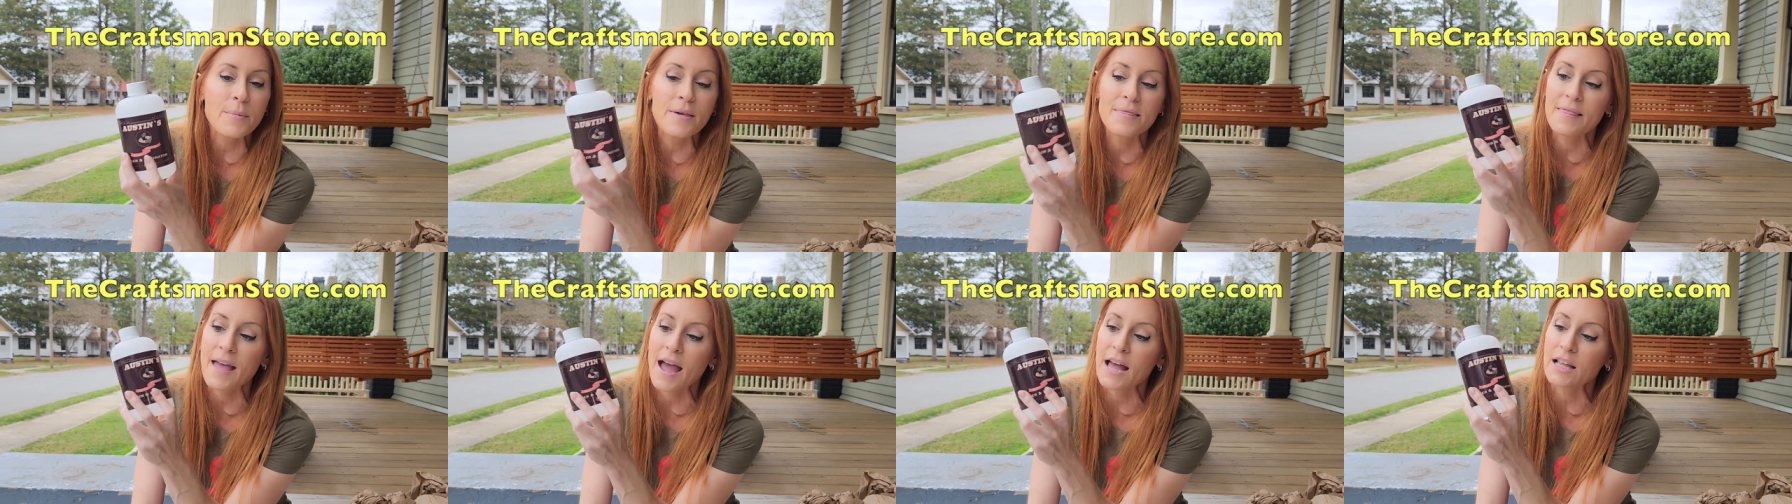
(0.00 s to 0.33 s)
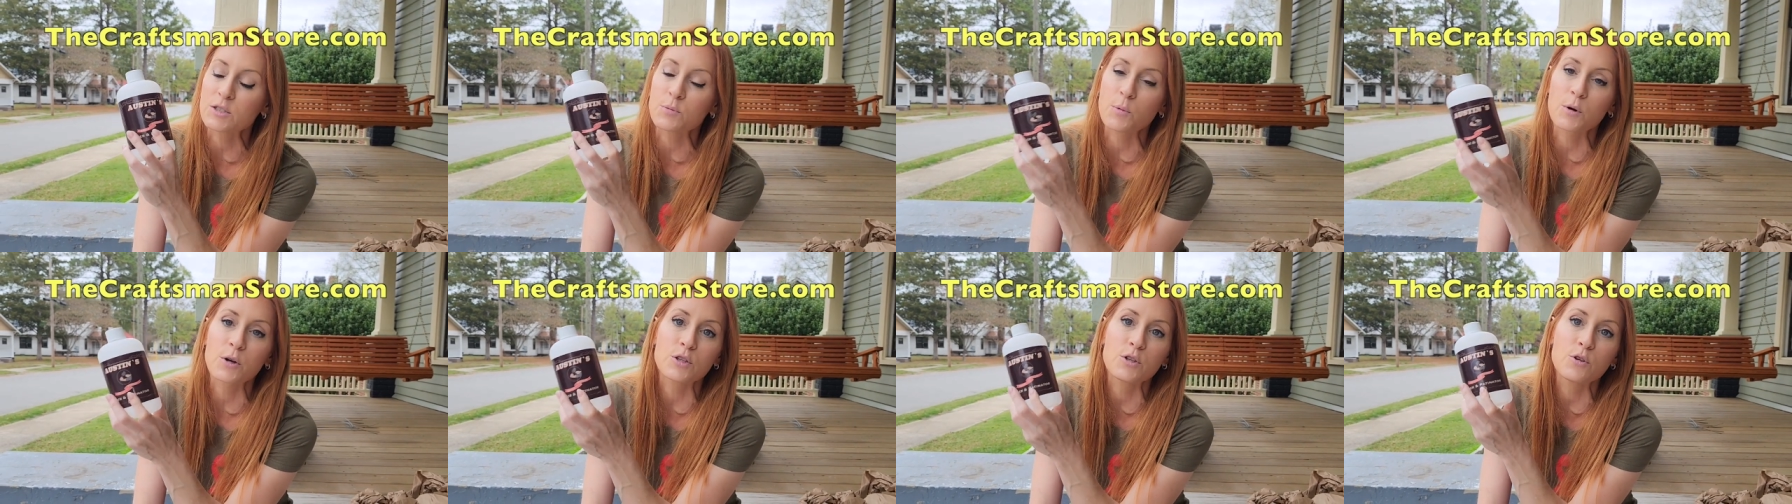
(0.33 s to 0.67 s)
and
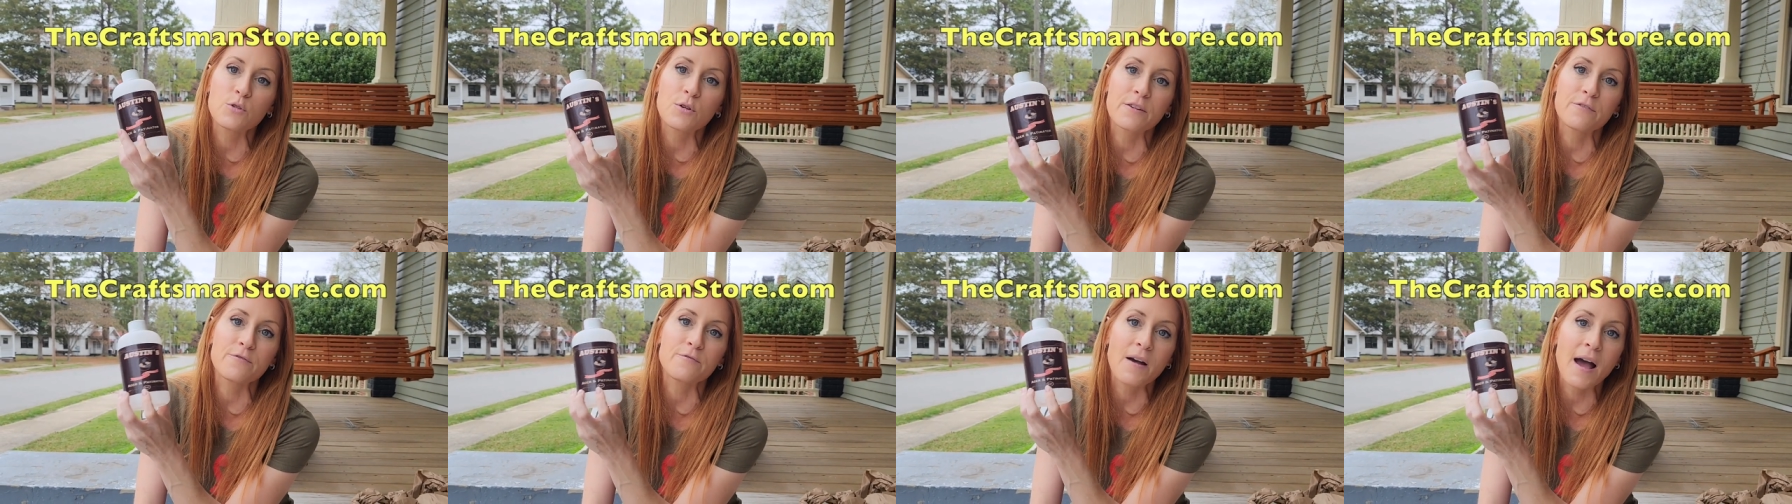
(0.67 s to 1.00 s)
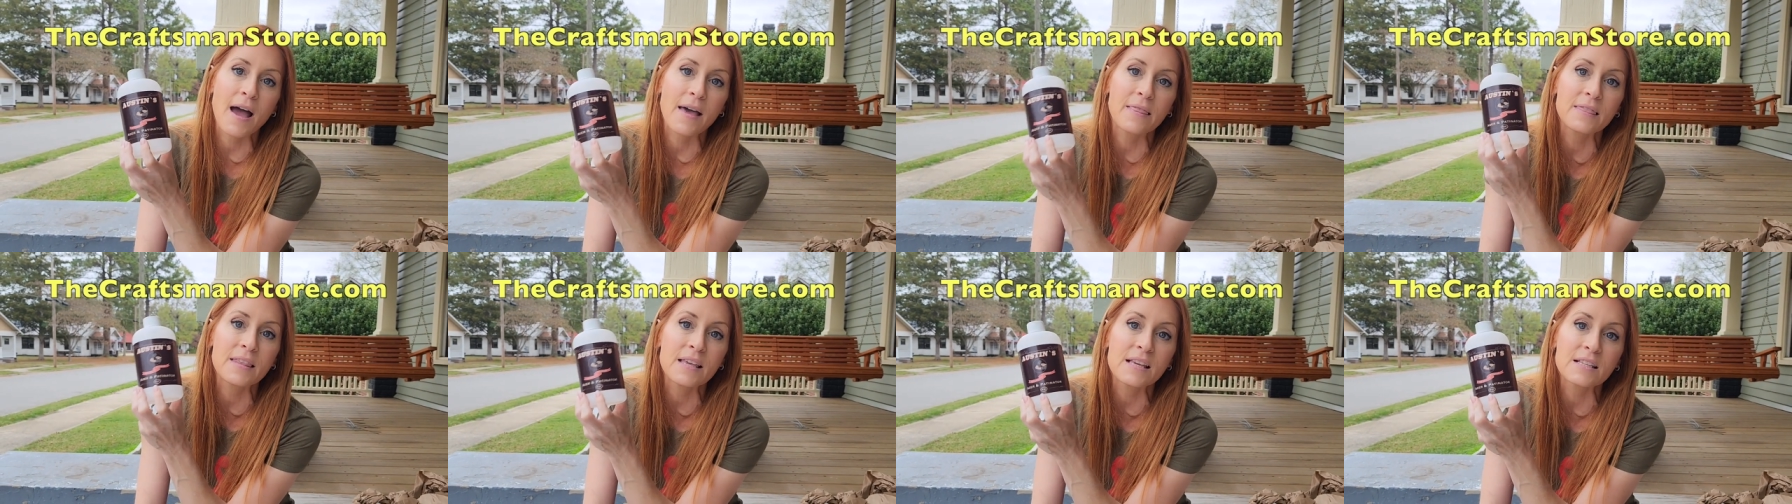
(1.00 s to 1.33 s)
that's where you can
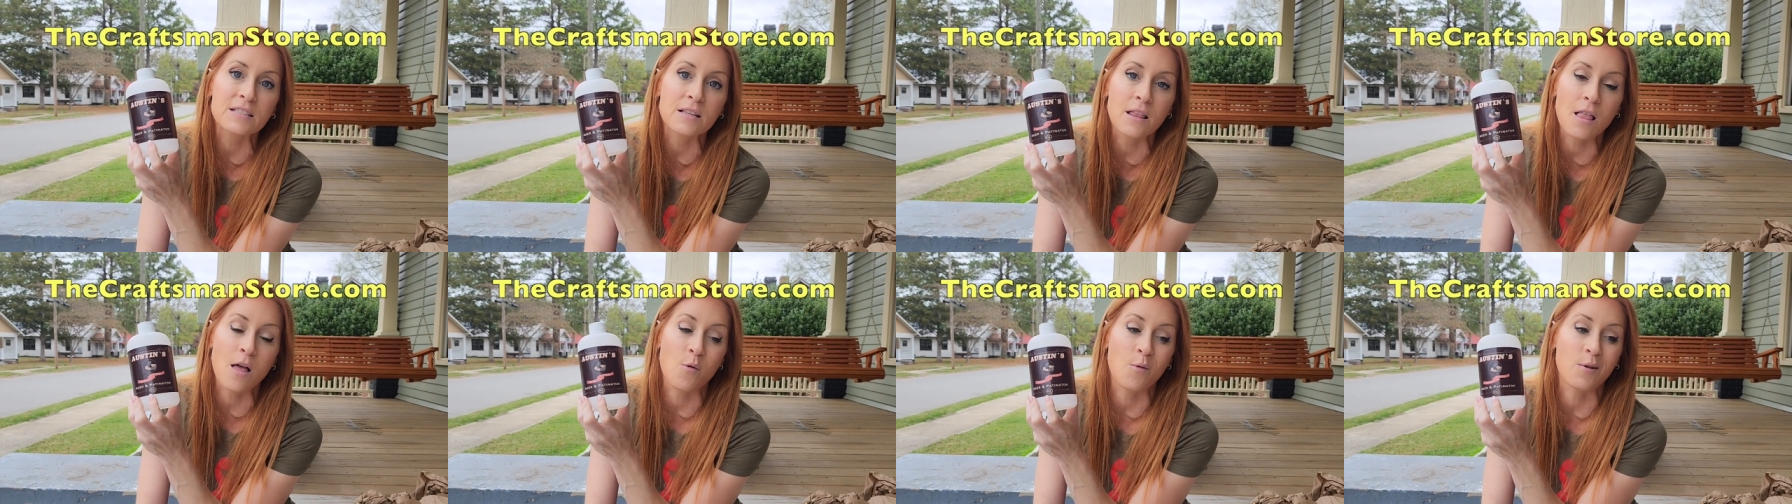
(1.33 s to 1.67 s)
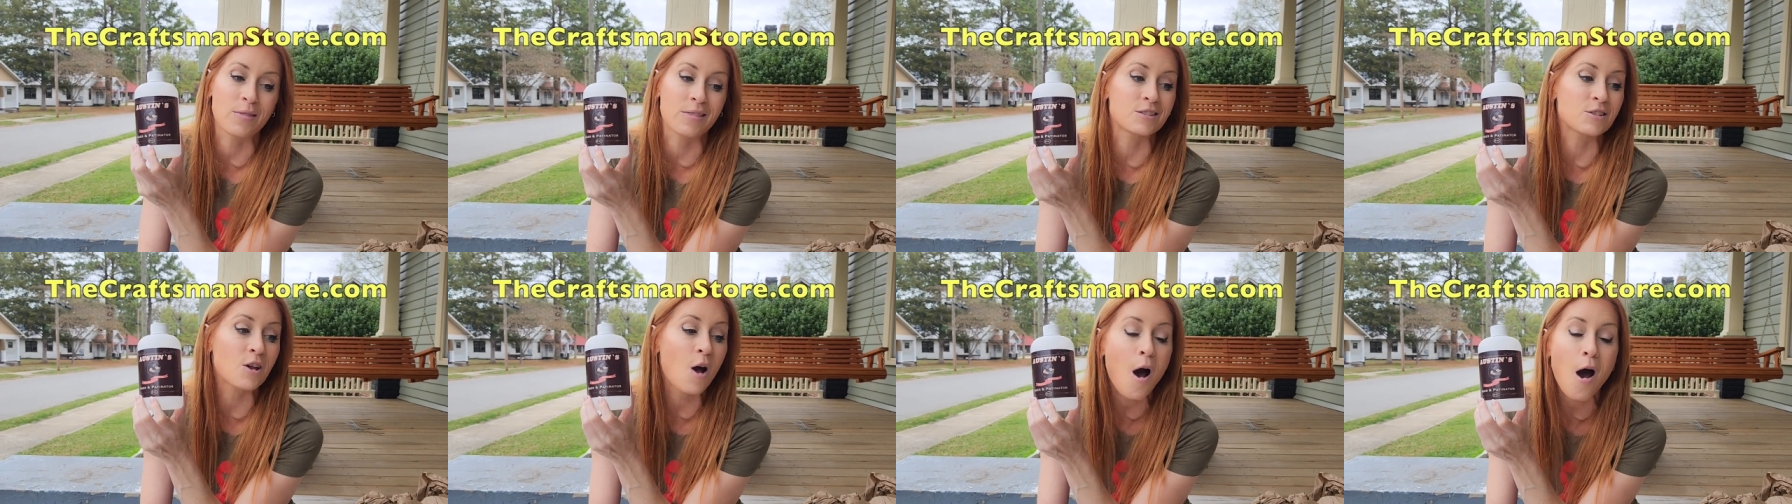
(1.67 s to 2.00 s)
find this along with
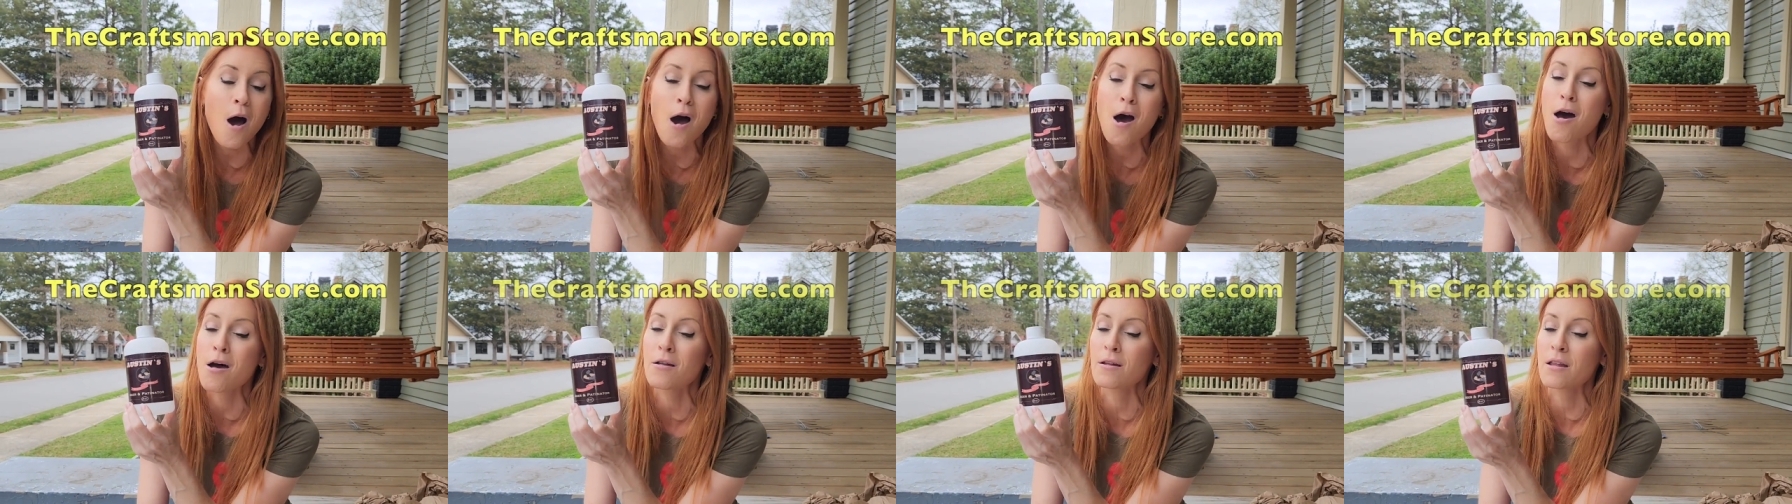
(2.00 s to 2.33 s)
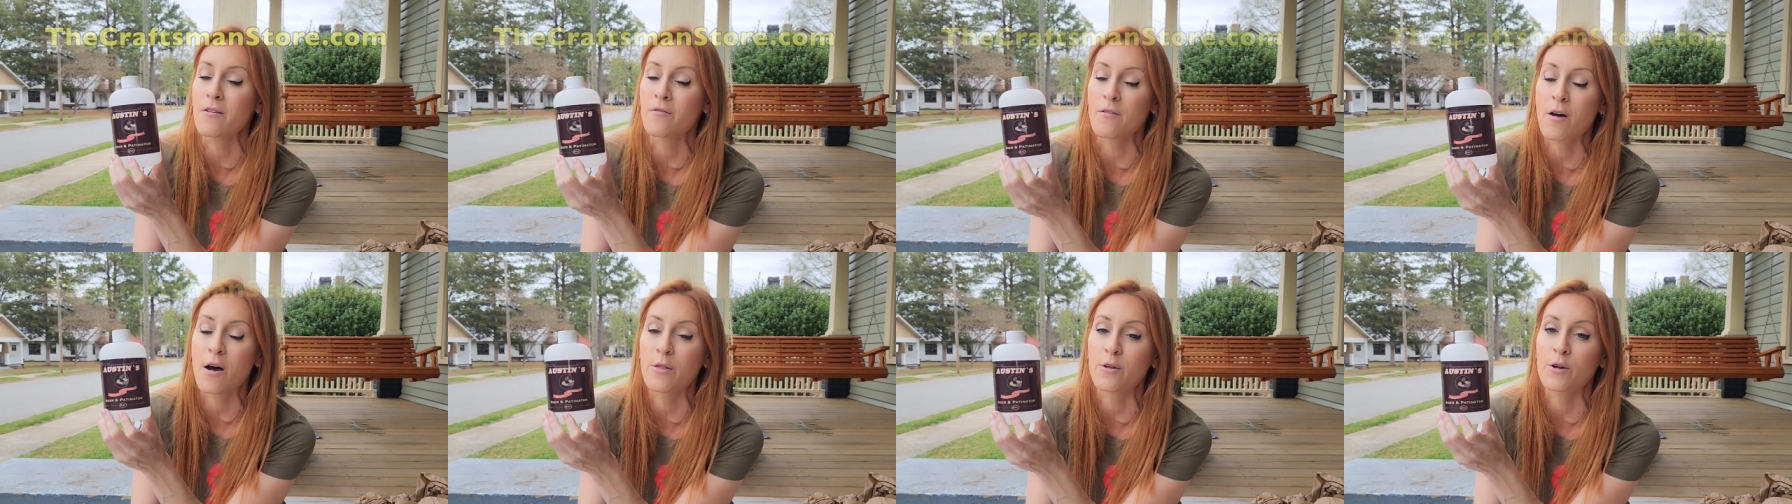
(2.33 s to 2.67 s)
a ton
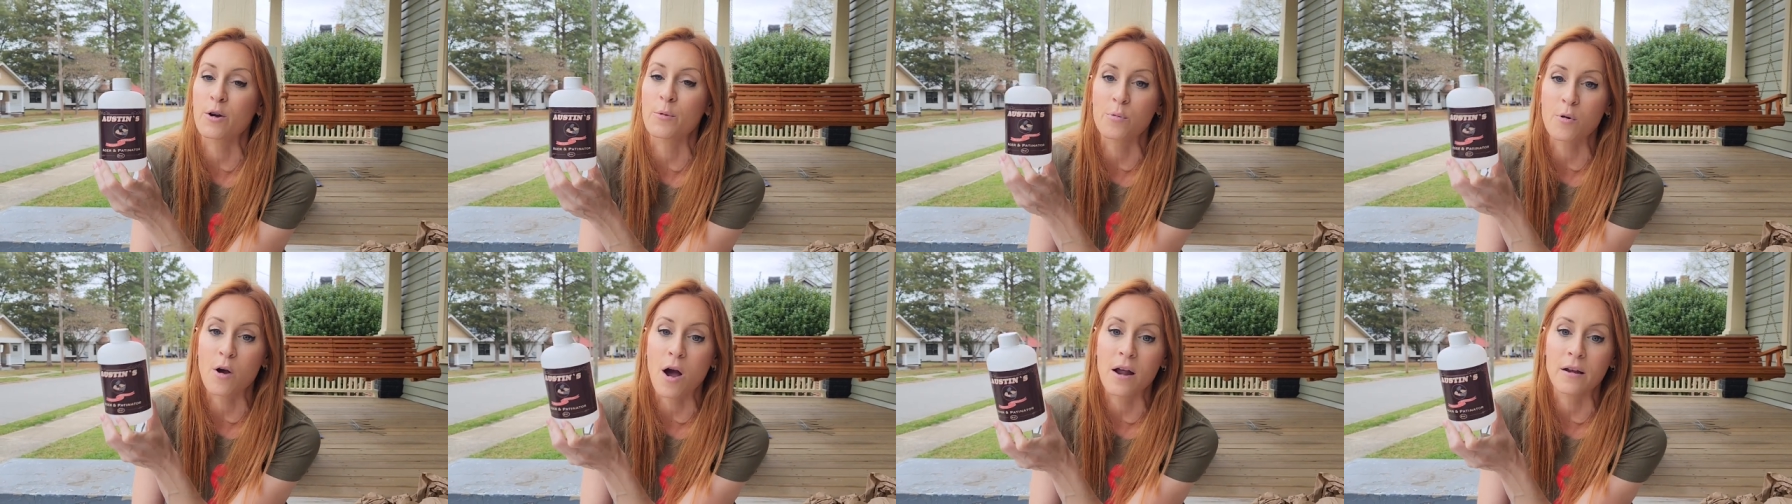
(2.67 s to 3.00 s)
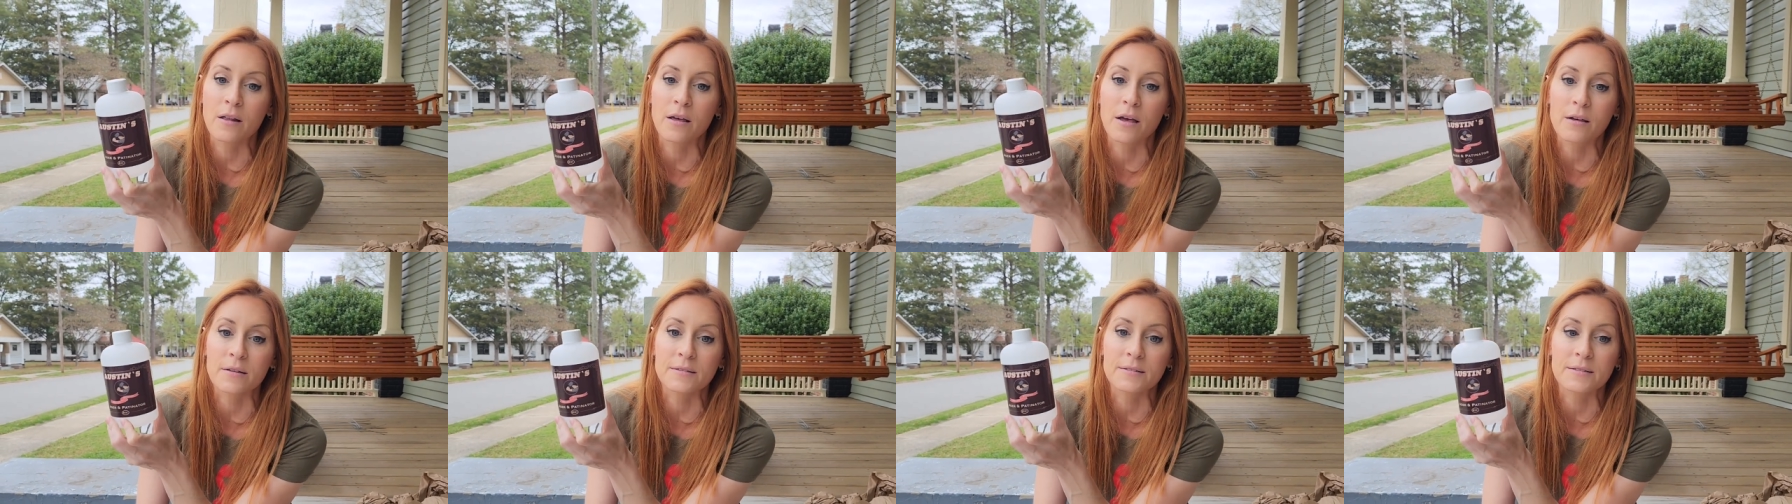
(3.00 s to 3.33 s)
of other
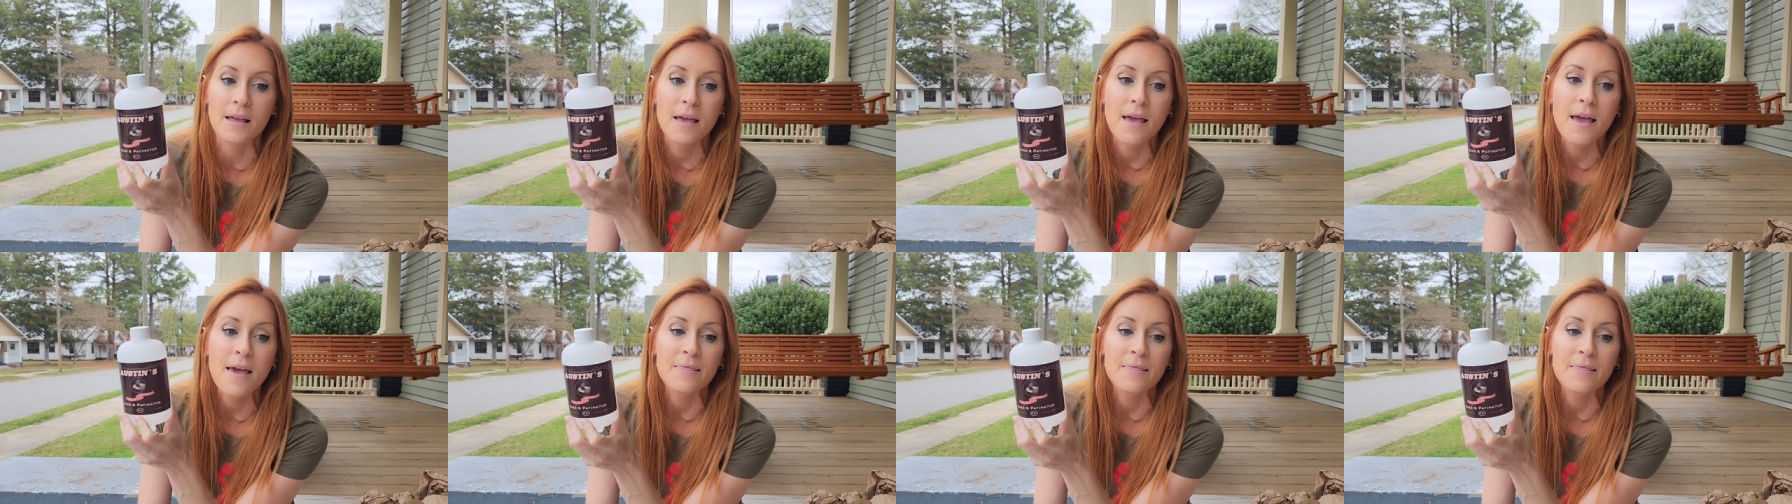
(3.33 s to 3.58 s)
products